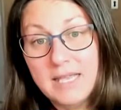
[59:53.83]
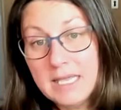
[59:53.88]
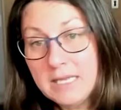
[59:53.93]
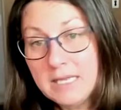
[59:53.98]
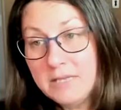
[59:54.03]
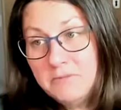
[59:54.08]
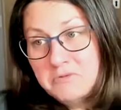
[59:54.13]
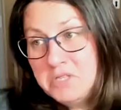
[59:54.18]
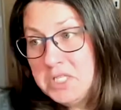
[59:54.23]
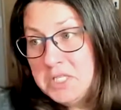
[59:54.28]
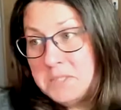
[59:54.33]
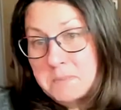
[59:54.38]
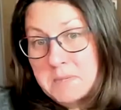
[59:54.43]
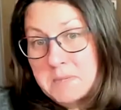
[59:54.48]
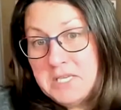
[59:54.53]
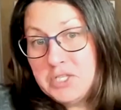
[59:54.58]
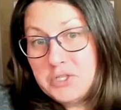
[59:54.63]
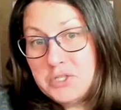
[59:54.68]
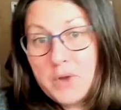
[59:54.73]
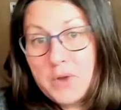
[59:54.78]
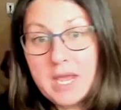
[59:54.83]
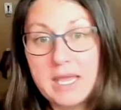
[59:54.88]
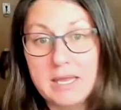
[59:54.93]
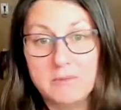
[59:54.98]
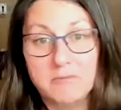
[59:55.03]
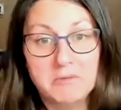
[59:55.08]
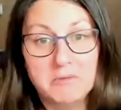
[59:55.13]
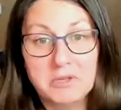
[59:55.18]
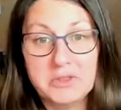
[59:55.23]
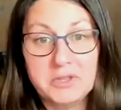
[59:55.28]
And just be
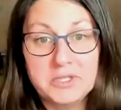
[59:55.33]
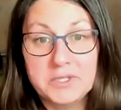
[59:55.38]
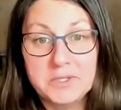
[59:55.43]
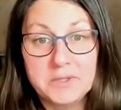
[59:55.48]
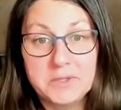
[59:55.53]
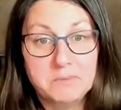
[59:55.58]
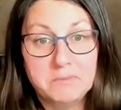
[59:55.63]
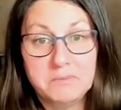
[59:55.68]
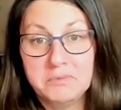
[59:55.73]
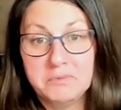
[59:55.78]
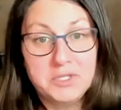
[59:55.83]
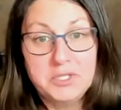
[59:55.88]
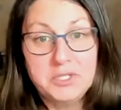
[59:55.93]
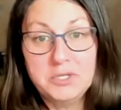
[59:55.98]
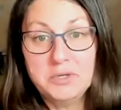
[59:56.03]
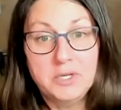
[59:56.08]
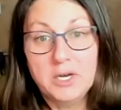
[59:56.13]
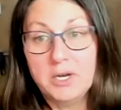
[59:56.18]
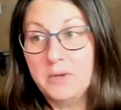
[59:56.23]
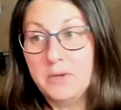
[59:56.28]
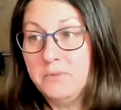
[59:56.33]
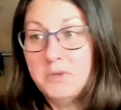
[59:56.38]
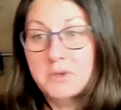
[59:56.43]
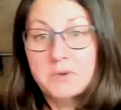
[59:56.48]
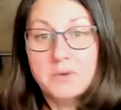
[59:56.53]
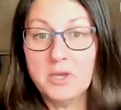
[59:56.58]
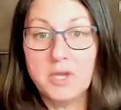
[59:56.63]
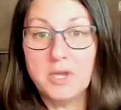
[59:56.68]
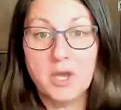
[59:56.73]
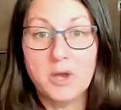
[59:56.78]
straight with the student.
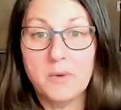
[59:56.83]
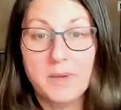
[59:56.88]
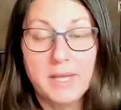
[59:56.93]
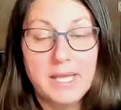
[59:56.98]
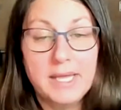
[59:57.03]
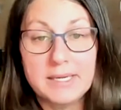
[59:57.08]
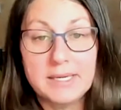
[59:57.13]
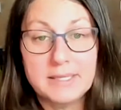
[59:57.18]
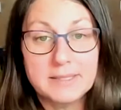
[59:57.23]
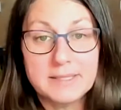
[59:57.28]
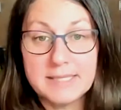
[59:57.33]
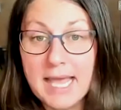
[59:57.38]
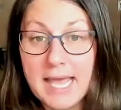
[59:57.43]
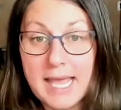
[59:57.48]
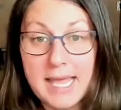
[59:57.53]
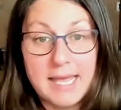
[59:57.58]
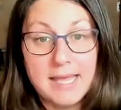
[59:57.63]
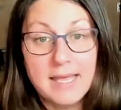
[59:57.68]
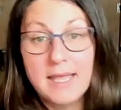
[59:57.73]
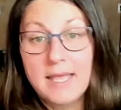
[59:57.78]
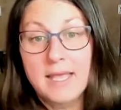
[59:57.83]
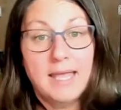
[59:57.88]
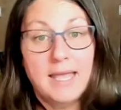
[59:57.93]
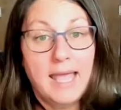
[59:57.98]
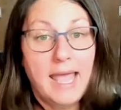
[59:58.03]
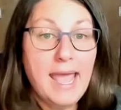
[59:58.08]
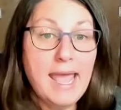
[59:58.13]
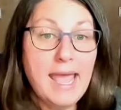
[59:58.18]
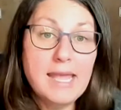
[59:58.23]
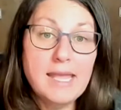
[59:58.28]
You can go in and say,
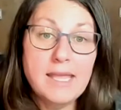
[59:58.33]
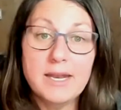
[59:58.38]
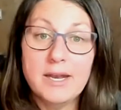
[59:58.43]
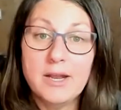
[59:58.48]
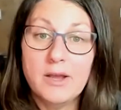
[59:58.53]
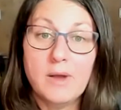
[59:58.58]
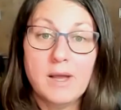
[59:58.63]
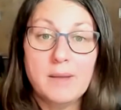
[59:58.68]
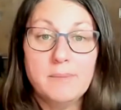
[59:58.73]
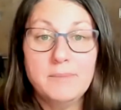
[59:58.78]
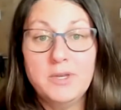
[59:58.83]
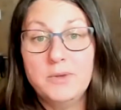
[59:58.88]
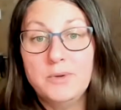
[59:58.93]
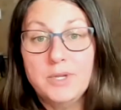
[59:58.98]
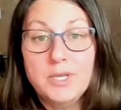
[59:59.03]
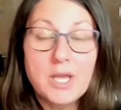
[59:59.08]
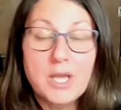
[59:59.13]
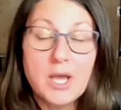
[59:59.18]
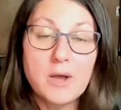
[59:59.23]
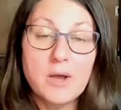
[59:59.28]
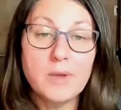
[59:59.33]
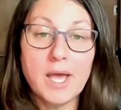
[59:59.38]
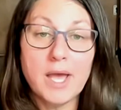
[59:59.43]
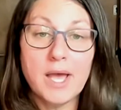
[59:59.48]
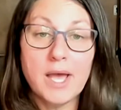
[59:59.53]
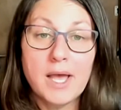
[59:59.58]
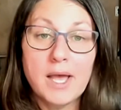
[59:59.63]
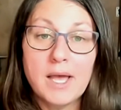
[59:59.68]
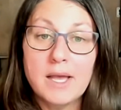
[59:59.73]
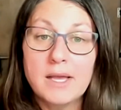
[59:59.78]
hey, I'm new to
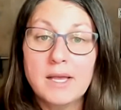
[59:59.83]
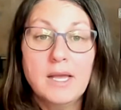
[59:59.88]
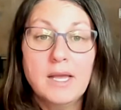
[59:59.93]
yoga.